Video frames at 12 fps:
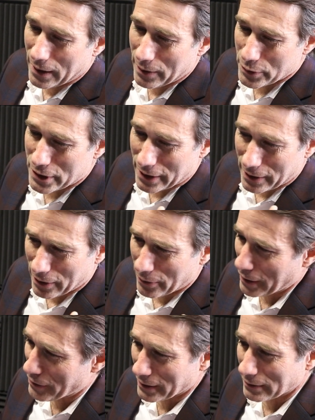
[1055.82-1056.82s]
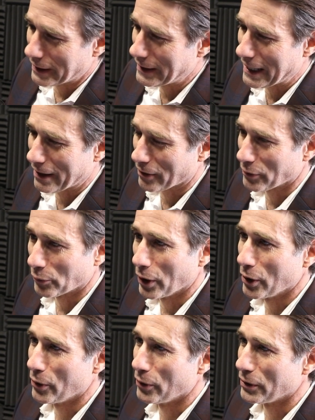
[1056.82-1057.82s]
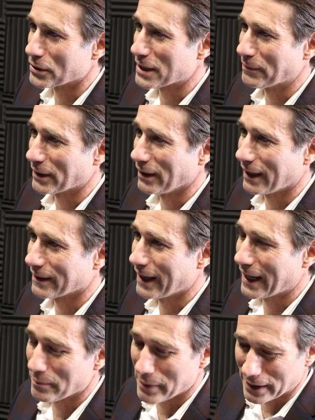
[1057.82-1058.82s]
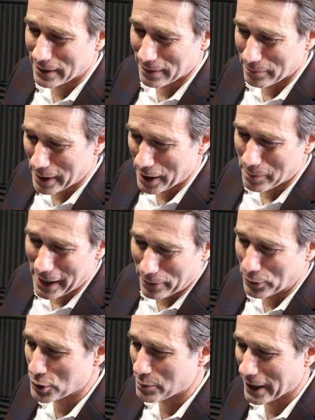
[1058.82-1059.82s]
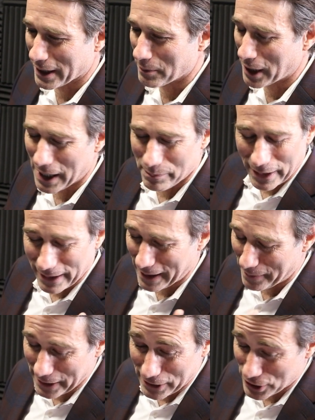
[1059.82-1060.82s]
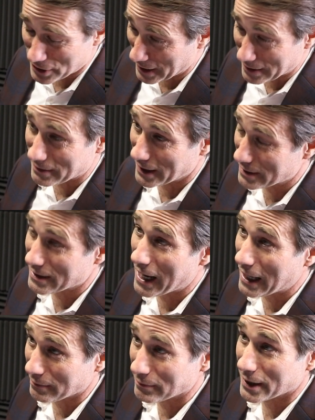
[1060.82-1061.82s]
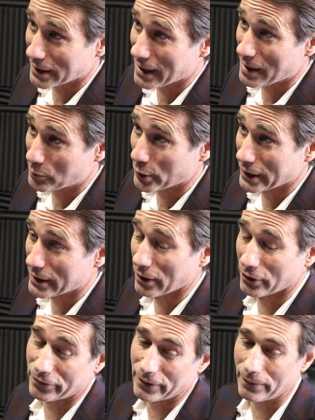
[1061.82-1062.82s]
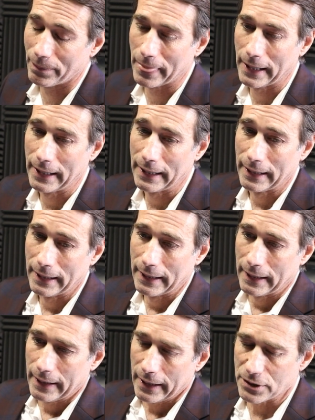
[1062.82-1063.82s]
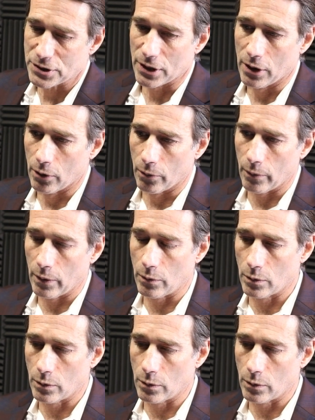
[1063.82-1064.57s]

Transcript: he was going to go, I think, lay down on the road or something like that, and make the mayor of Baton Rouge pick him up. And I mean, just it it got it got pretty colorful, and so,